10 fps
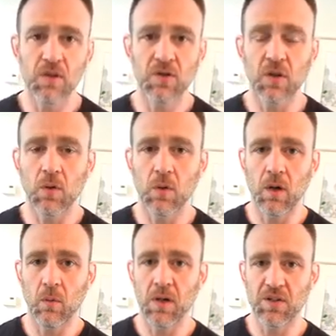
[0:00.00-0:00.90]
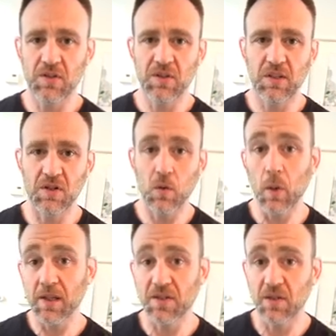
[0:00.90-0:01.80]
so I want to just say as a
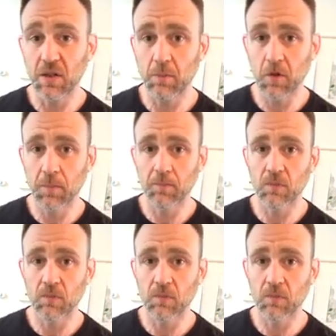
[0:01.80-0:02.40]
quick disclaimer